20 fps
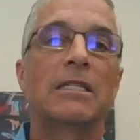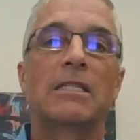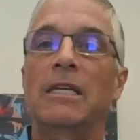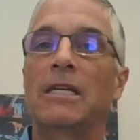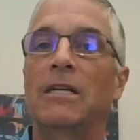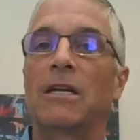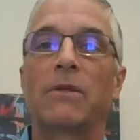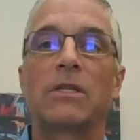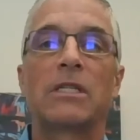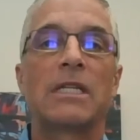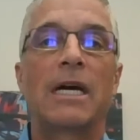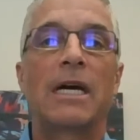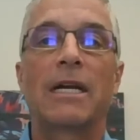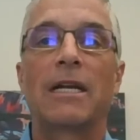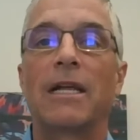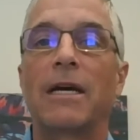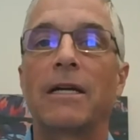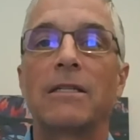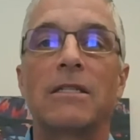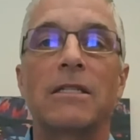sitting on the
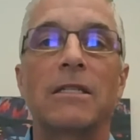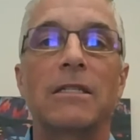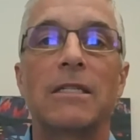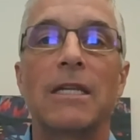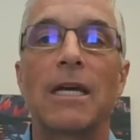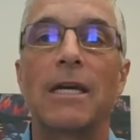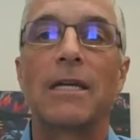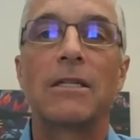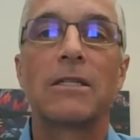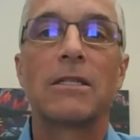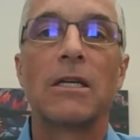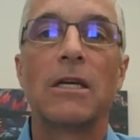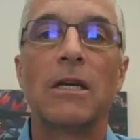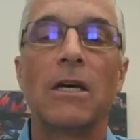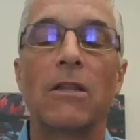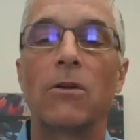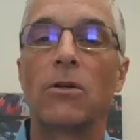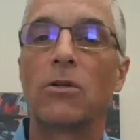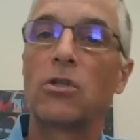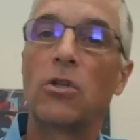sidelines these days.
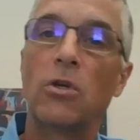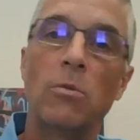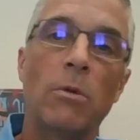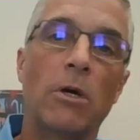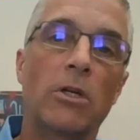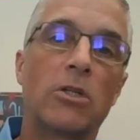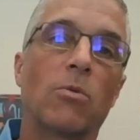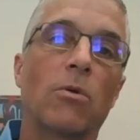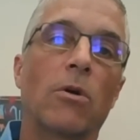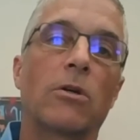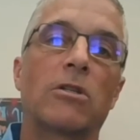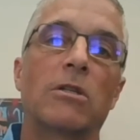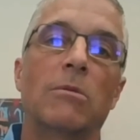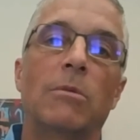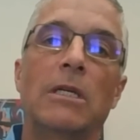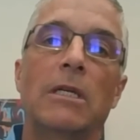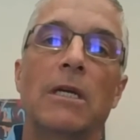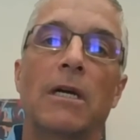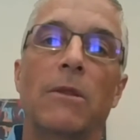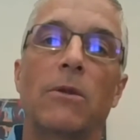There's too much work to
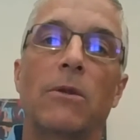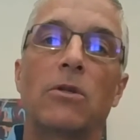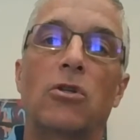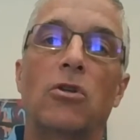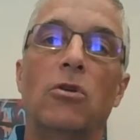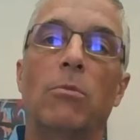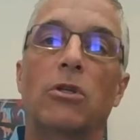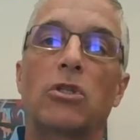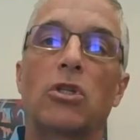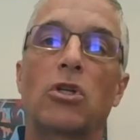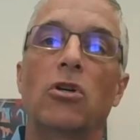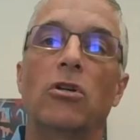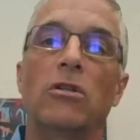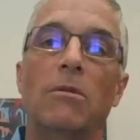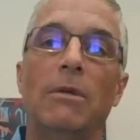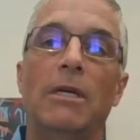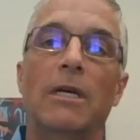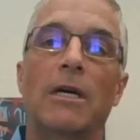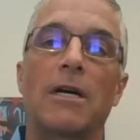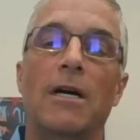be done. There's too much good
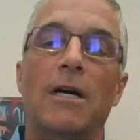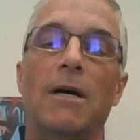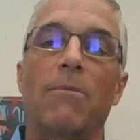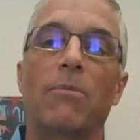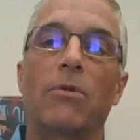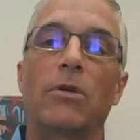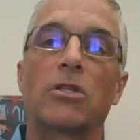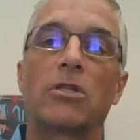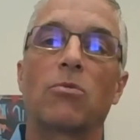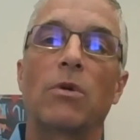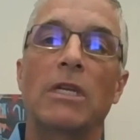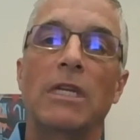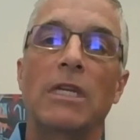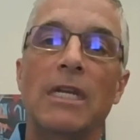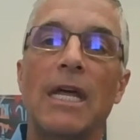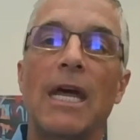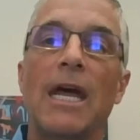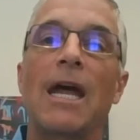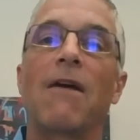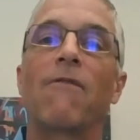to be accomplished. We
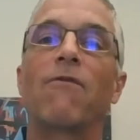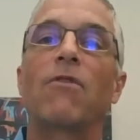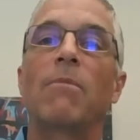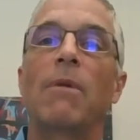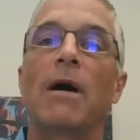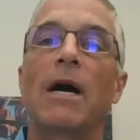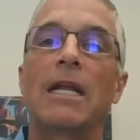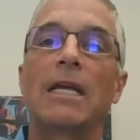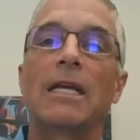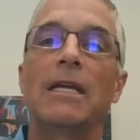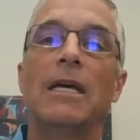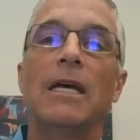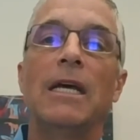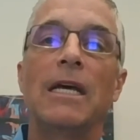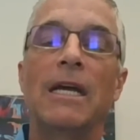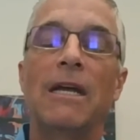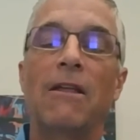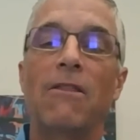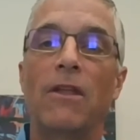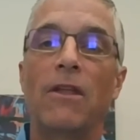need everybody
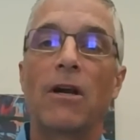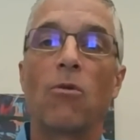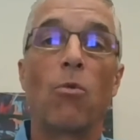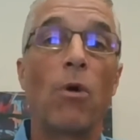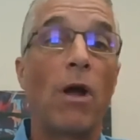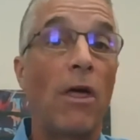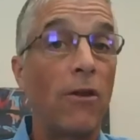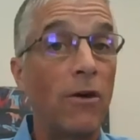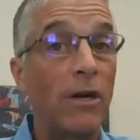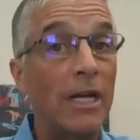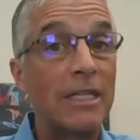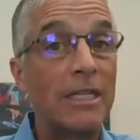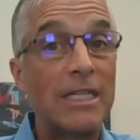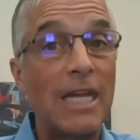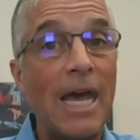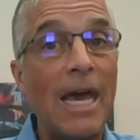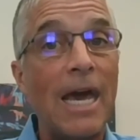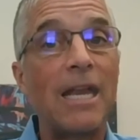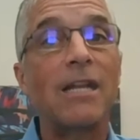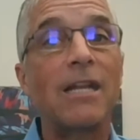in there, whether it's
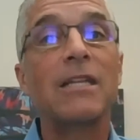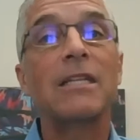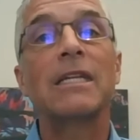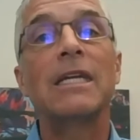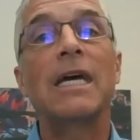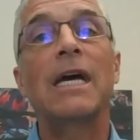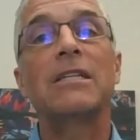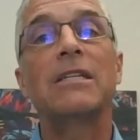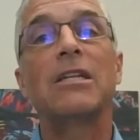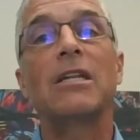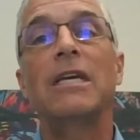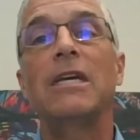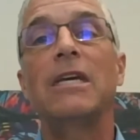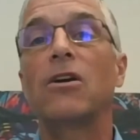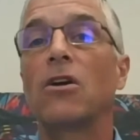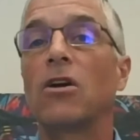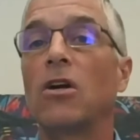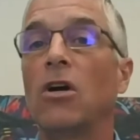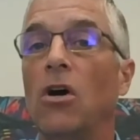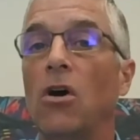a, as a
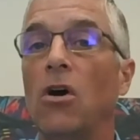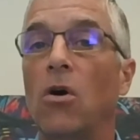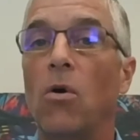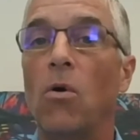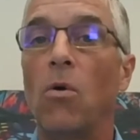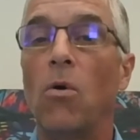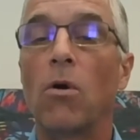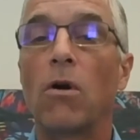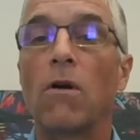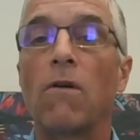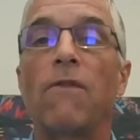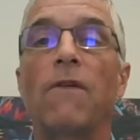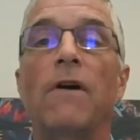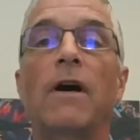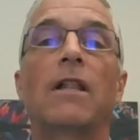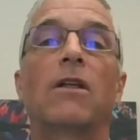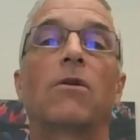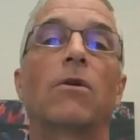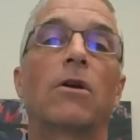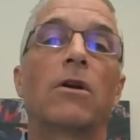leader or a
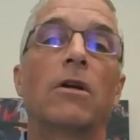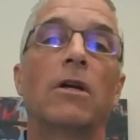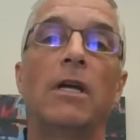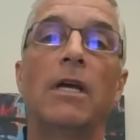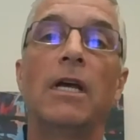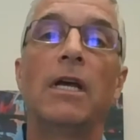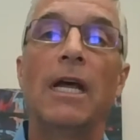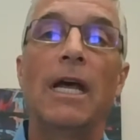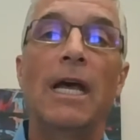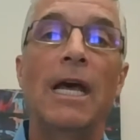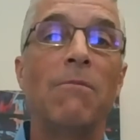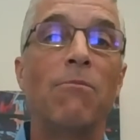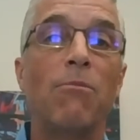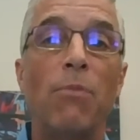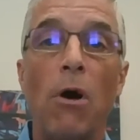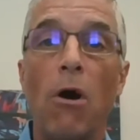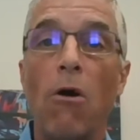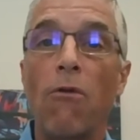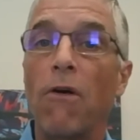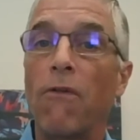follower.
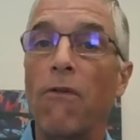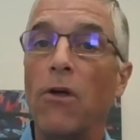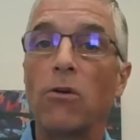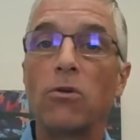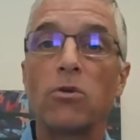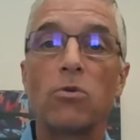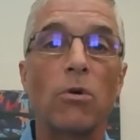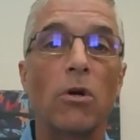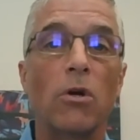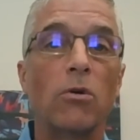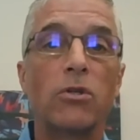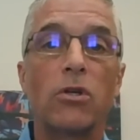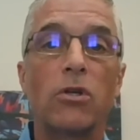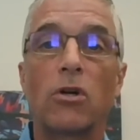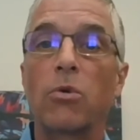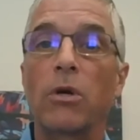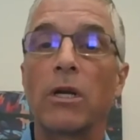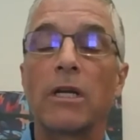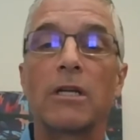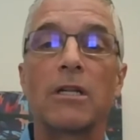And both of those roles are
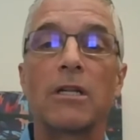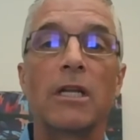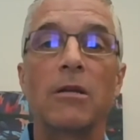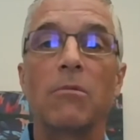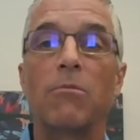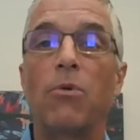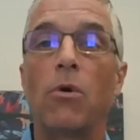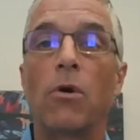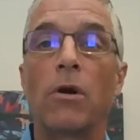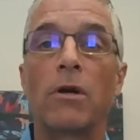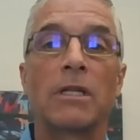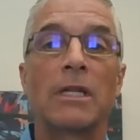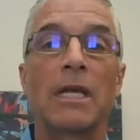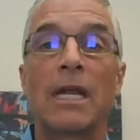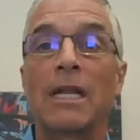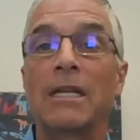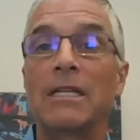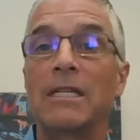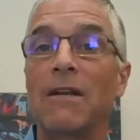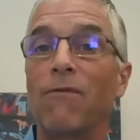critically important.
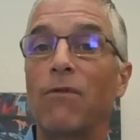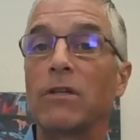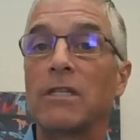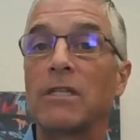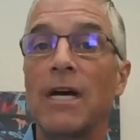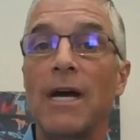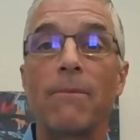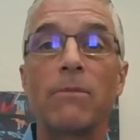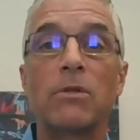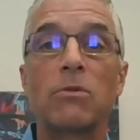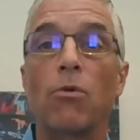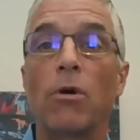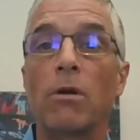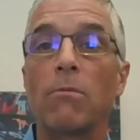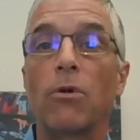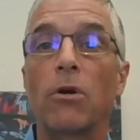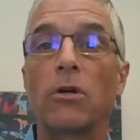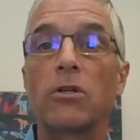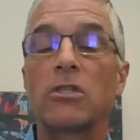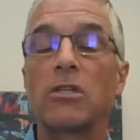And at different times,
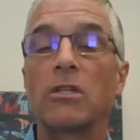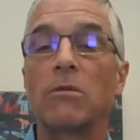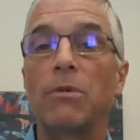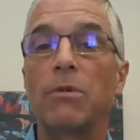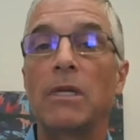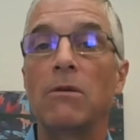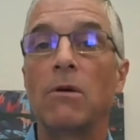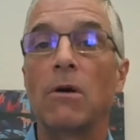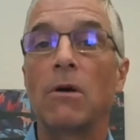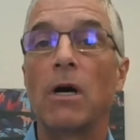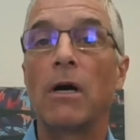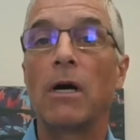one person will be